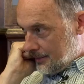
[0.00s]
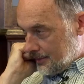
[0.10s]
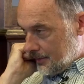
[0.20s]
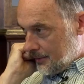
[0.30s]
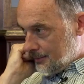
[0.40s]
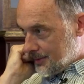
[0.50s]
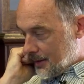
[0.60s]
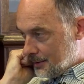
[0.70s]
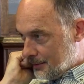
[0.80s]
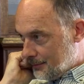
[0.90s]
isn't it? You
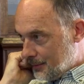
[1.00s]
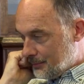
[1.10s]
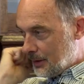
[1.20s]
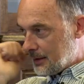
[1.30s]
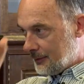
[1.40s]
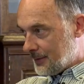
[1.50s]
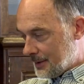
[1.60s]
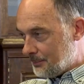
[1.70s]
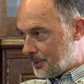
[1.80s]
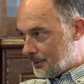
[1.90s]
start off with relatively
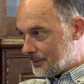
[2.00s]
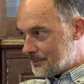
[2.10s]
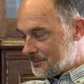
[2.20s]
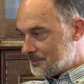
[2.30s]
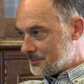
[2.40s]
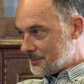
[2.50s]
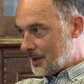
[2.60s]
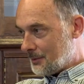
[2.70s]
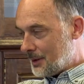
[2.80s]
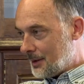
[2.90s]
simple
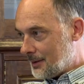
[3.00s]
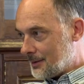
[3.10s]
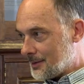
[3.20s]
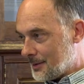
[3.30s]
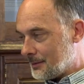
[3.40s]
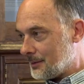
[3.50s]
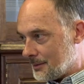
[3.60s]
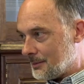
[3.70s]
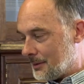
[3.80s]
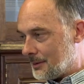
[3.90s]
ingredients and,
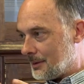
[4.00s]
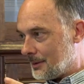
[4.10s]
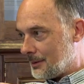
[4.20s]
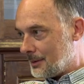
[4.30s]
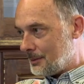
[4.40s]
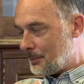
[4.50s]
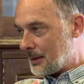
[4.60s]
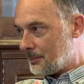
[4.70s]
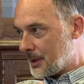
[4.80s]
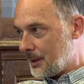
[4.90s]
and make
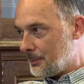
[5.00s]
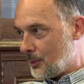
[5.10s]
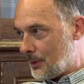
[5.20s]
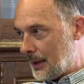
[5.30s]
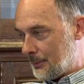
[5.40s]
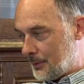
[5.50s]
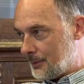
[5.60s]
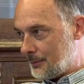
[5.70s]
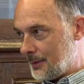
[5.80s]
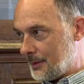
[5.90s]
them become more
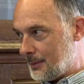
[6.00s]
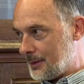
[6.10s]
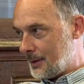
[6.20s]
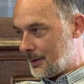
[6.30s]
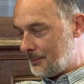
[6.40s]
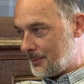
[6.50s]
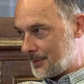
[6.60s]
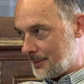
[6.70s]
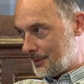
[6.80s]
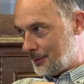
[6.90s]
elaborate with, with time.
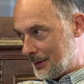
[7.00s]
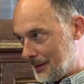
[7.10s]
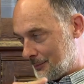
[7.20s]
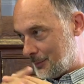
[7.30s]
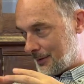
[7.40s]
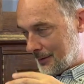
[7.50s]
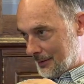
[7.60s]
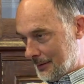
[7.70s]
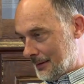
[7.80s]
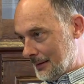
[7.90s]
So you end up with,
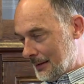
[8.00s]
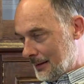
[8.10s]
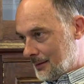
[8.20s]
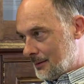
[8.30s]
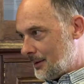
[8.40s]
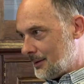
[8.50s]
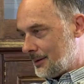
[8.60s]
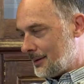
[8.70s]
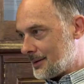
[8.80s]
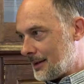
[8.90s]
and in
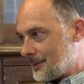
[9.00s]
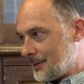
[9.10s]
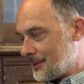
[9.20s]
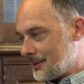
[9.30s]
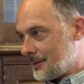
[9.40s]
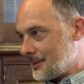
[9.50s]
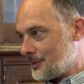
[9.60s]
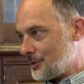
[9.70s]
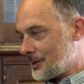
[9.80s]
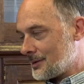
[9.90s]
a sense, this, this
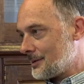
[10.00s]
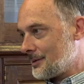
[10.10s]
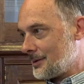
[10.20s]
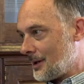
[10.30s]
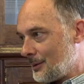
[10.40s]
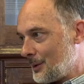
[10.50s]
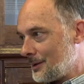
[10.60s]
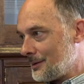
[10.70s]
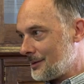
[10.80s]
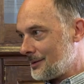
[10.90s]
is just
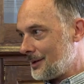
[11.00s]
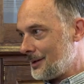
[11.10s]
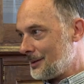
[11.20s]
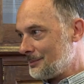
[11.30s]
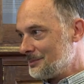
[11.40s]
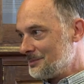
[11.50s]
Darwin and the um,